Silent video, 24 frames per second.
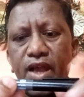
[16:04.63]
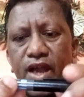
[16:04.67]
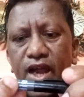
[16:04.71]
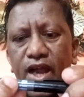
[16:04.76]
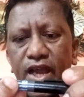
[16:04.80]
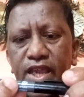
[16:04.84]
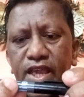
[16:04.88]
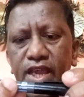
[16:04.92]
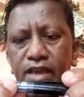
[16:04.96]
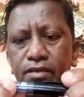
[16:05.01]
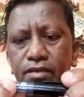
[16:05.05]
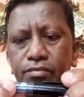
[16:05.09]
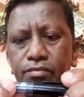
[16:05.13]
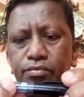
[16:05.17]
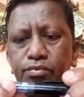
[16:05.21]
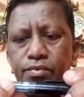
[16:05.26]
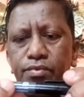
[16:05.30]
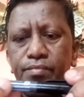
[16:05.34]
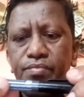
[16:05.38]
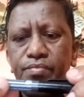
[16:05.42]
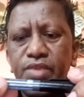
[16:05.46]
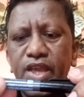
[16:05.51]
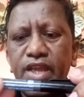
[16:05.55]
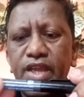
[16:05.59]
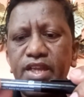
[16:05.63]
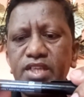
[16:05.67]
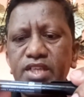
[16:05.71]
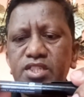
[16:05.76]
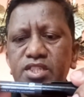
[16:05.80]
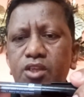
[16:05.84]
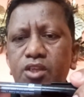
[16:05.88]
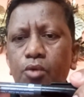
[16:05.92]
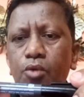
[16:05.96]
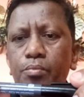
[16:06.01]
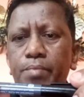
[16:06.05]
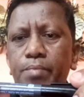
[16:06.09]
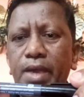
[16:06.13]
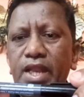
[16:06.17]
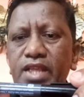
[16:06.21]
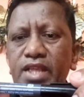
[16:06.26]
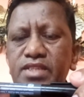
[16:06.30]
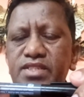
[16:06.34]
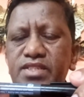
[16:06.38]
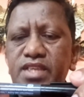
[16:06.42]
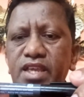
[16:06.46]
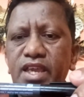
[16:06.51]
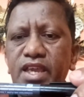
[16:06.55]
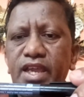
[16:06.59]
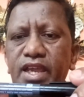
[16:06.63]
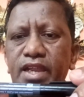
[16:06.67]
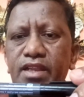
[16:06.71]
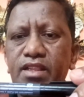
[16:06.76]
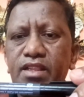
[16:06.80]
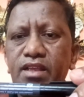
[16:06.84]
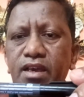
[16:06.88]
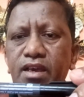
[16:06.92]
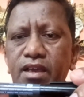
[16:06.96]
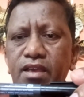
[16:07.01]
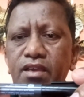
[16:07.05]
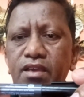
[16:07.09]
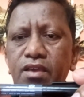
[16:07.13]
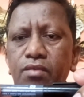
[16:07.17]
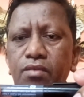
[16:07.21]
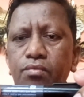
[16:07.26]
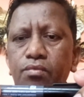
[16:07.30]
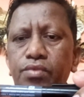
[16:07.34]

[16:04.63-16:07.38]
It is now balancing at the